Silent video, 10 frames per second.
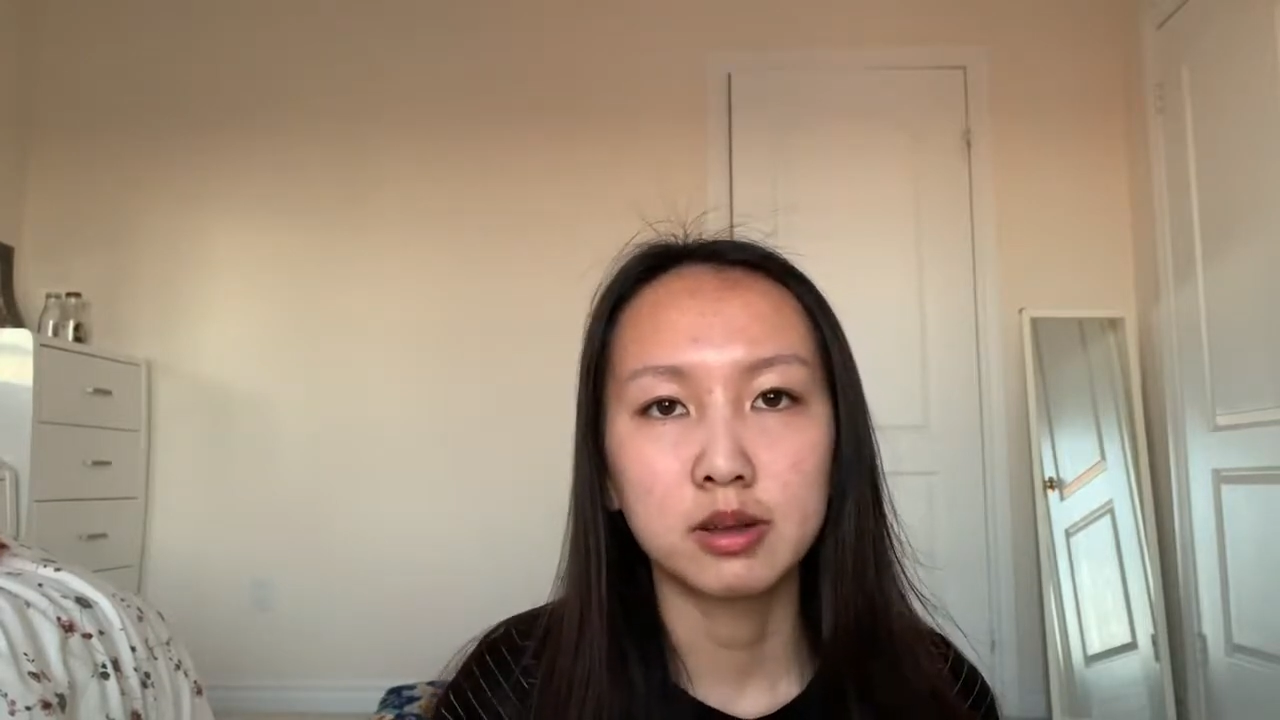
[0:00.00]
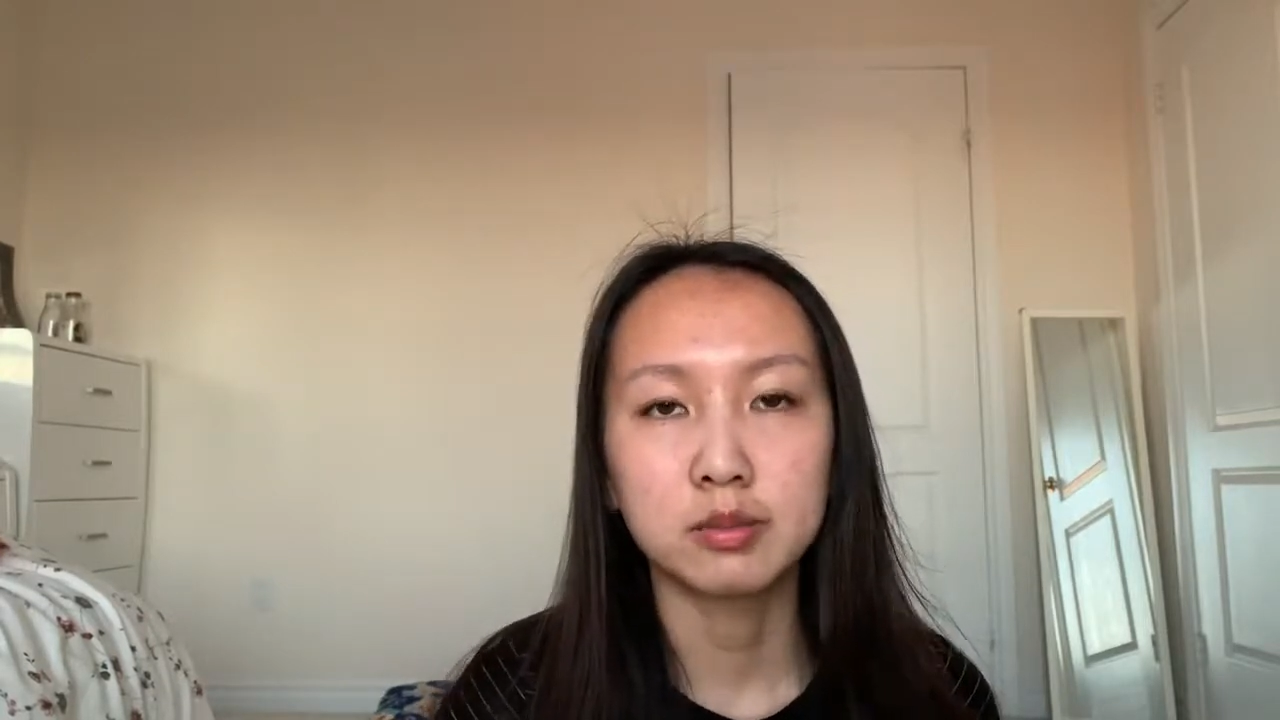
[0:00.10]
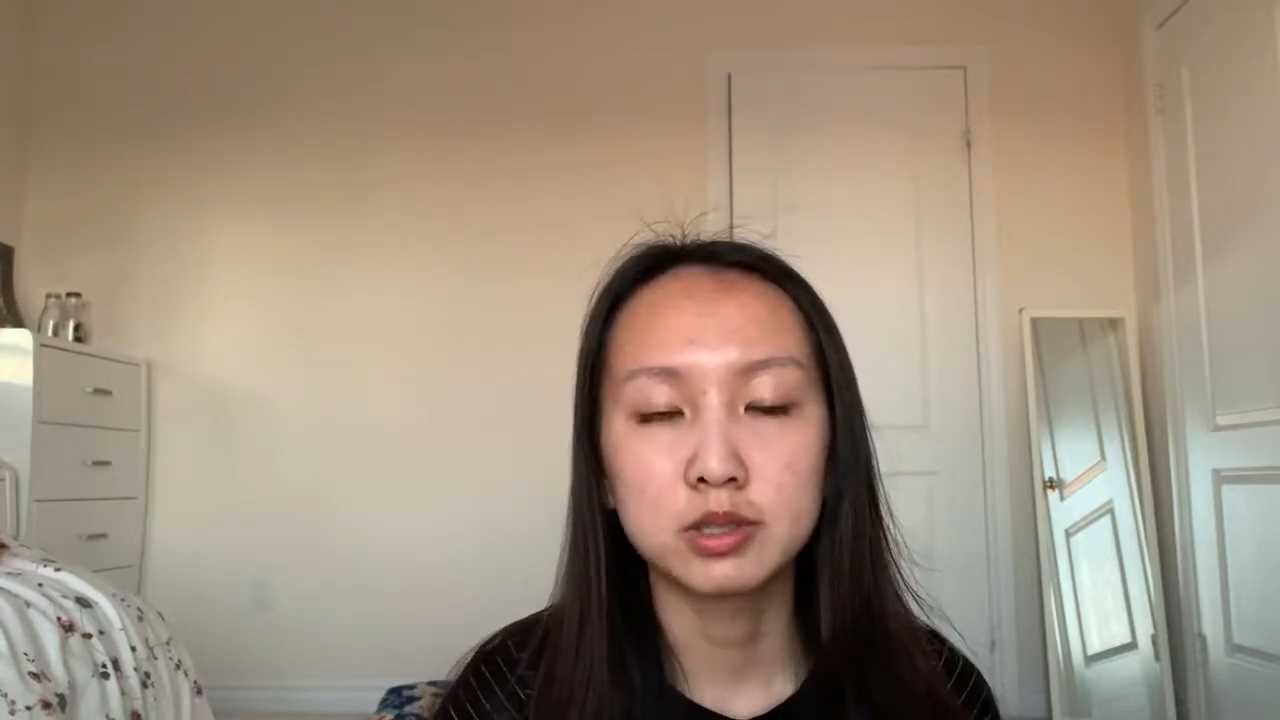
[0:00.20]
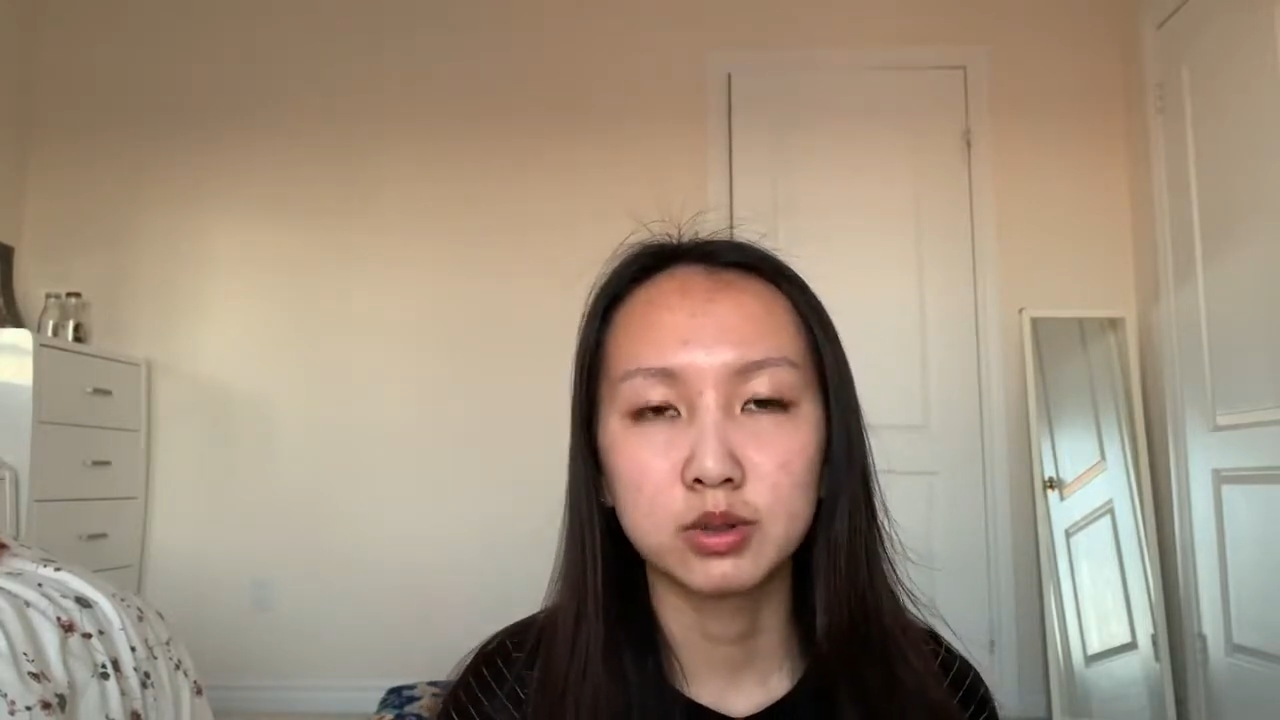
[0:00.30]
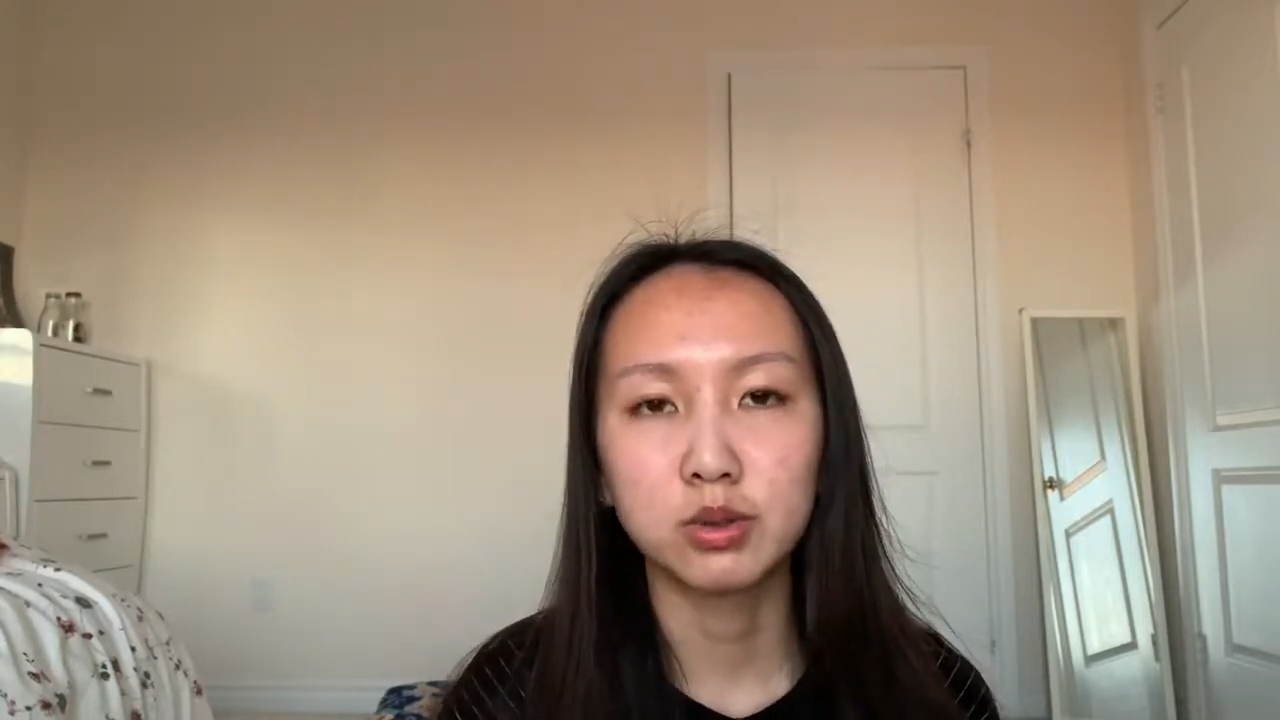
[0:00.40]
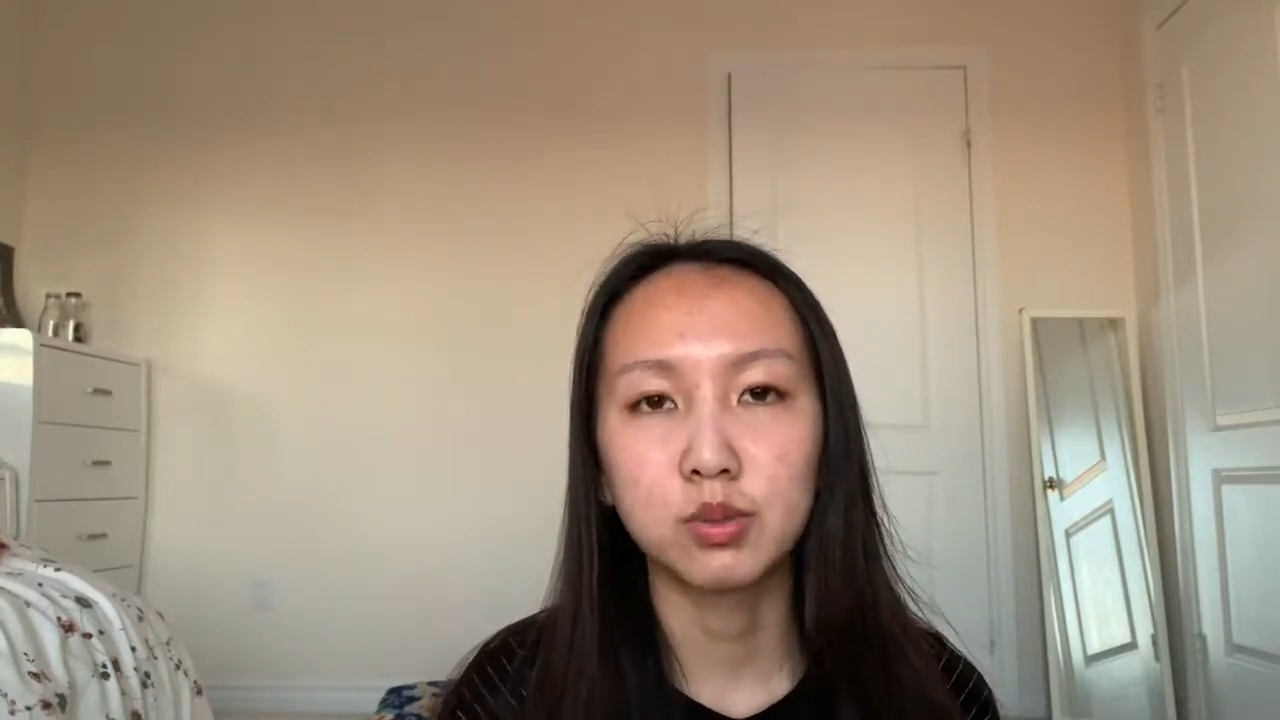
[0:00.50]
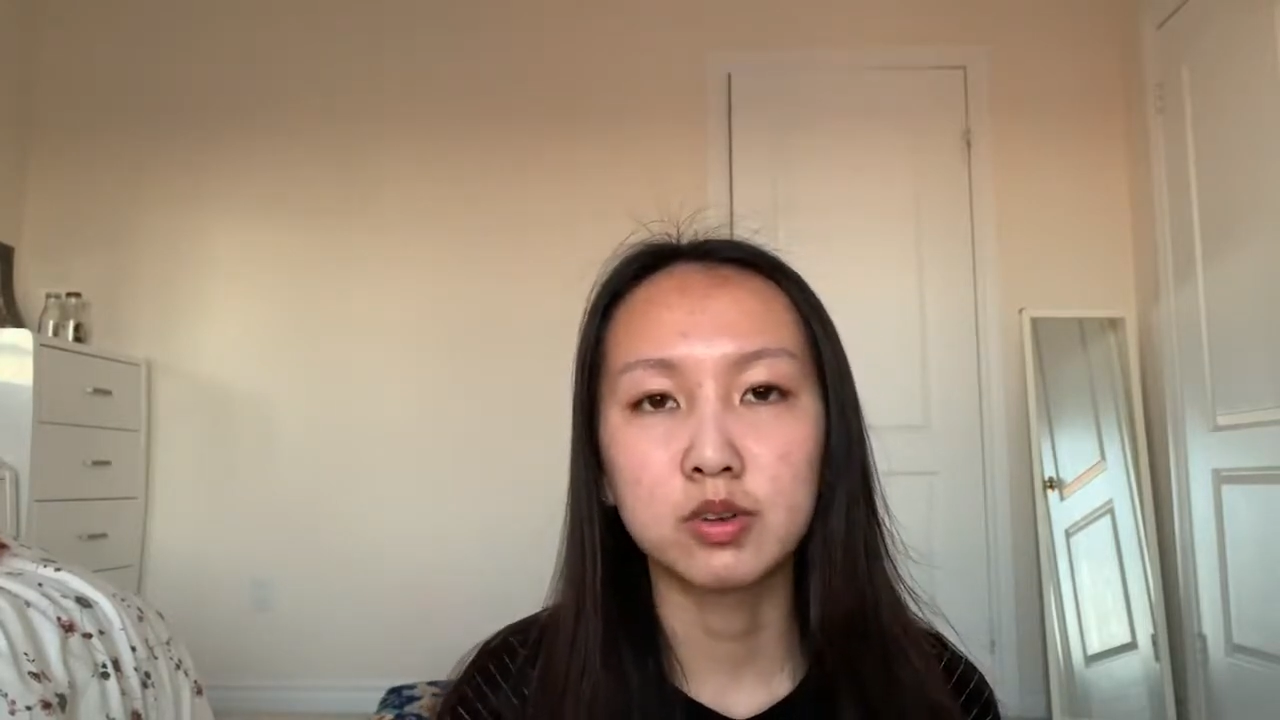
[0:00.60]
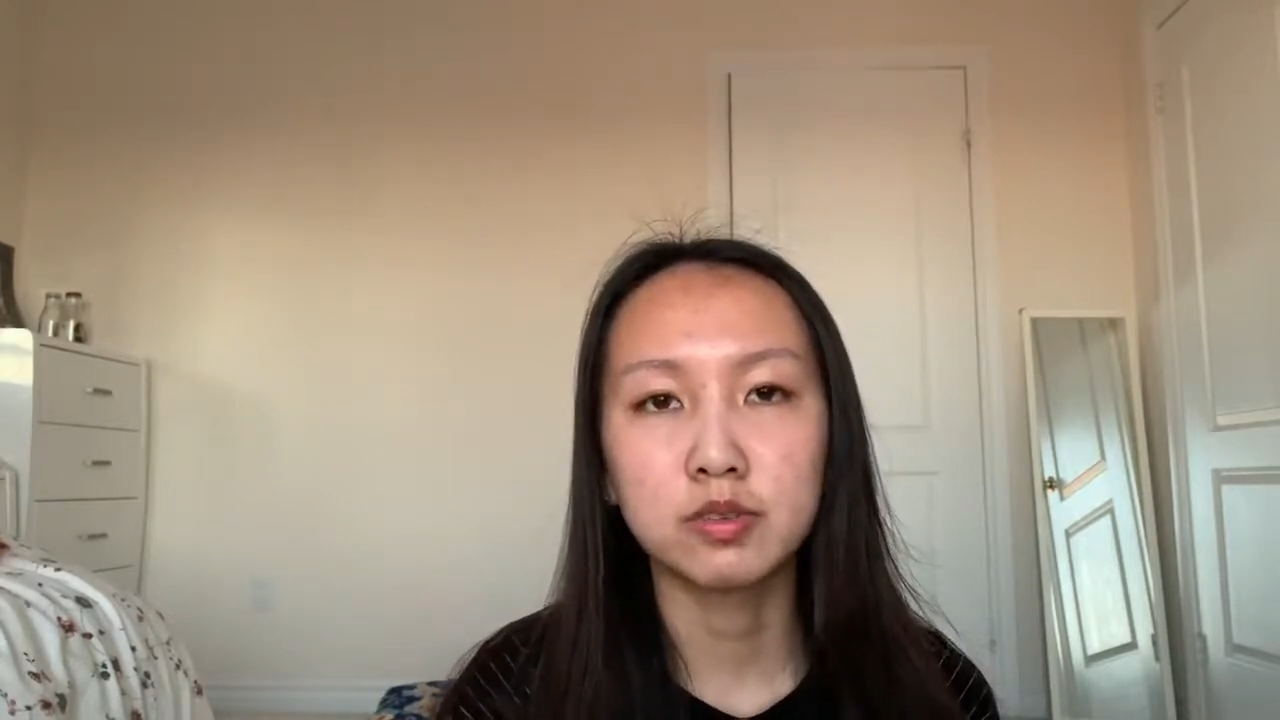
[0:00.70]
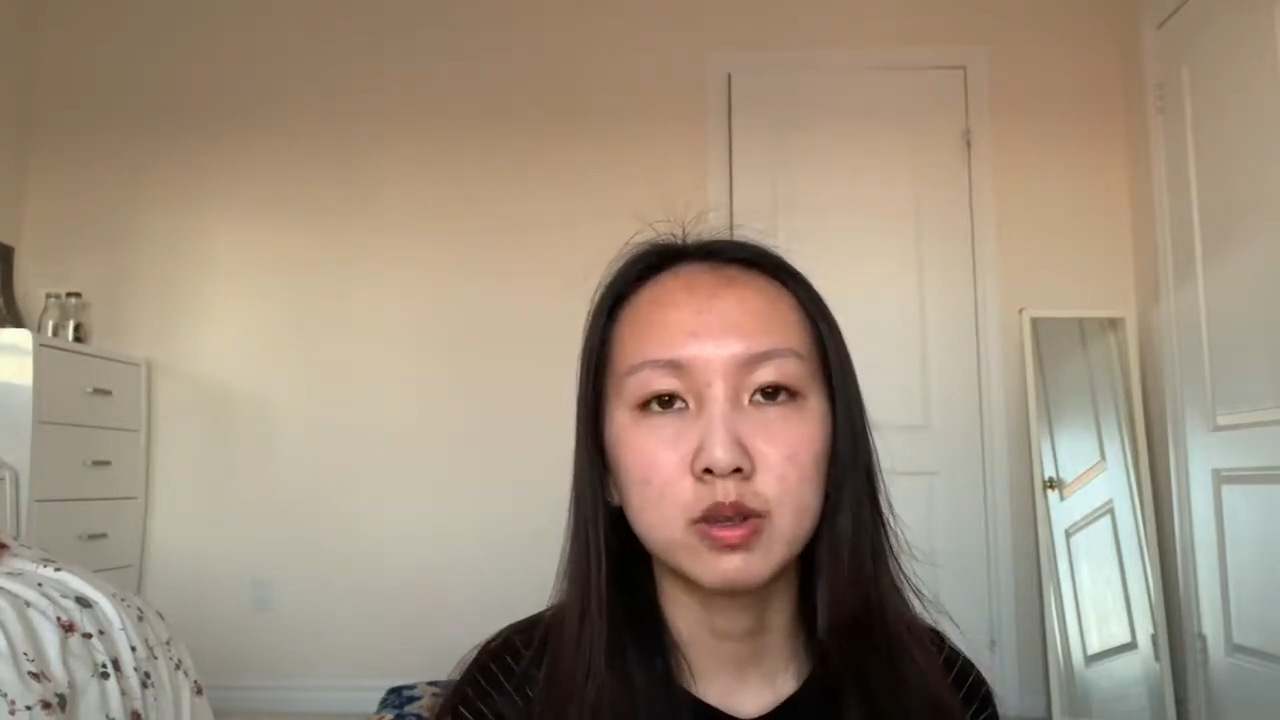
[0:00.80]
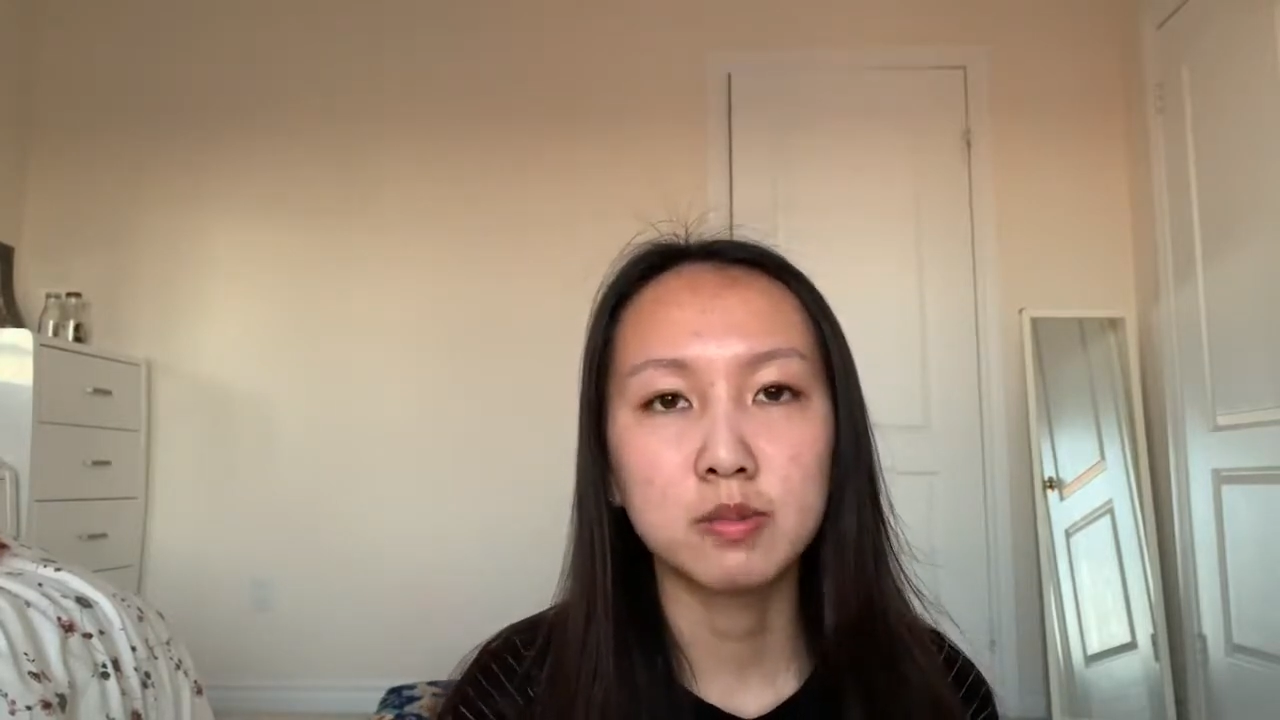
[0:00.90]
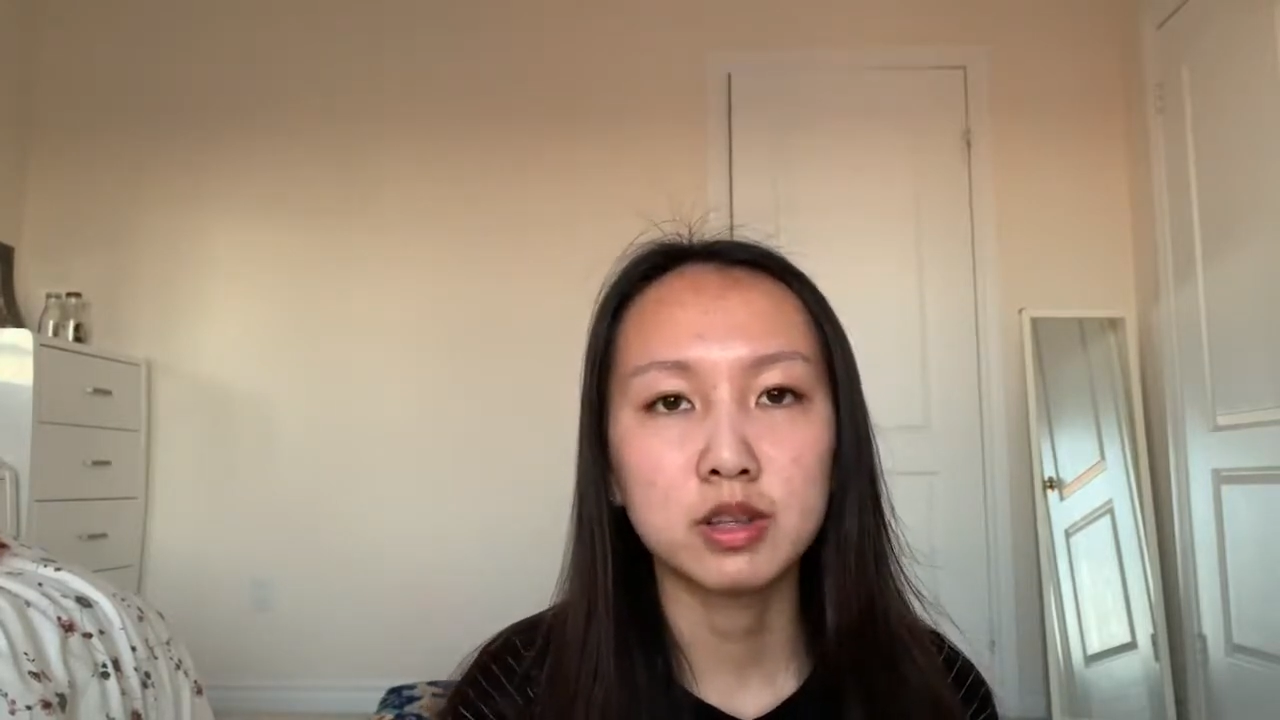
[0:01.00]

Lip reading: So one of them